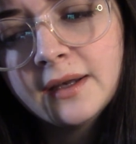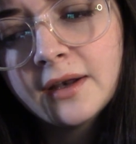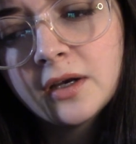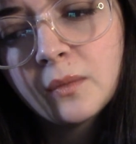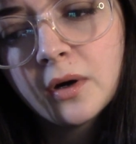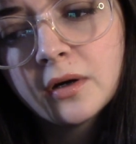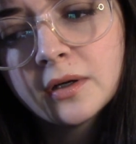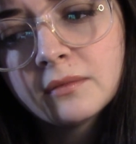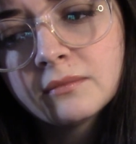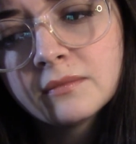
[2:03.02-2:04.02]
down your
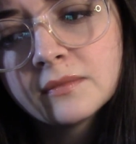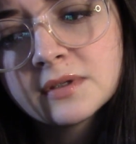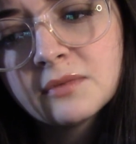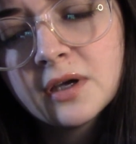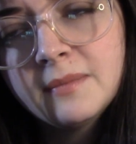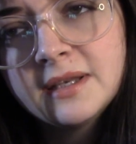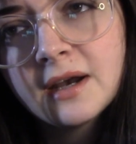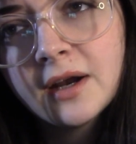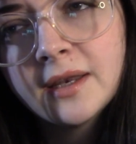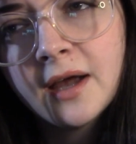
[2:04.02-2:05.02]
work. Someone could be
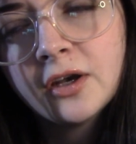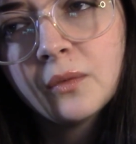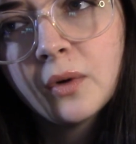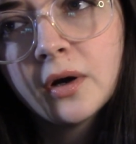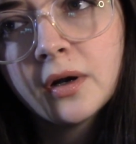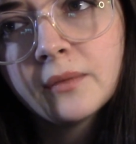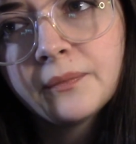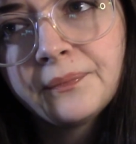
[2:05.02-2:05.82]
tearing down your work.